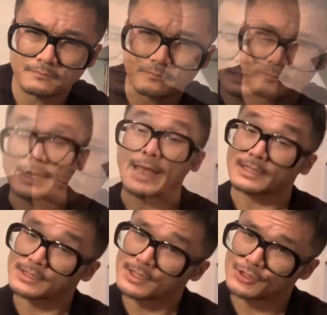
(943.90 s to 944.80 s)

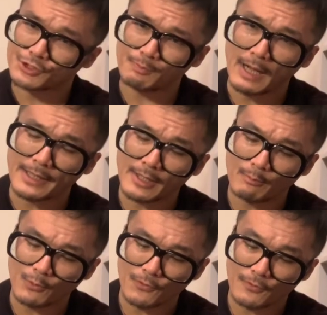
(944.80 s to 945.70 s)
Next, spy
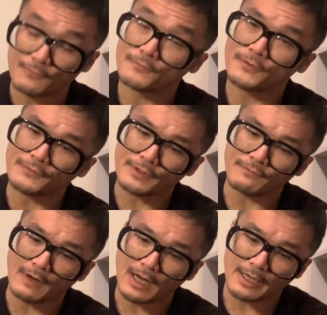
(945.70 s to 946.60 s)
number
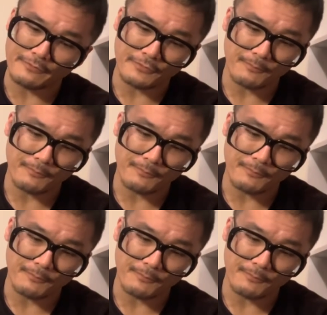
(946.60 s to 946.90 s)
55.